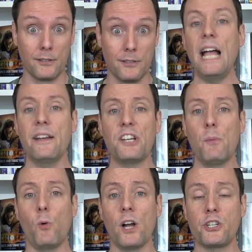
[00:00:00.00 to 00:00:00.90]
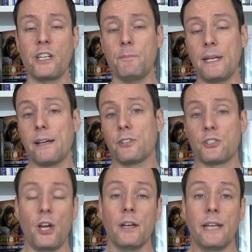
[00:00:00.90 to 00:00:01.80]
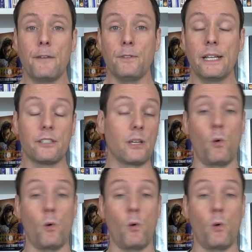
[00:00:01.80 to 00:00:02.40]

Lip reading: I ended up watching it because it's on Netflix,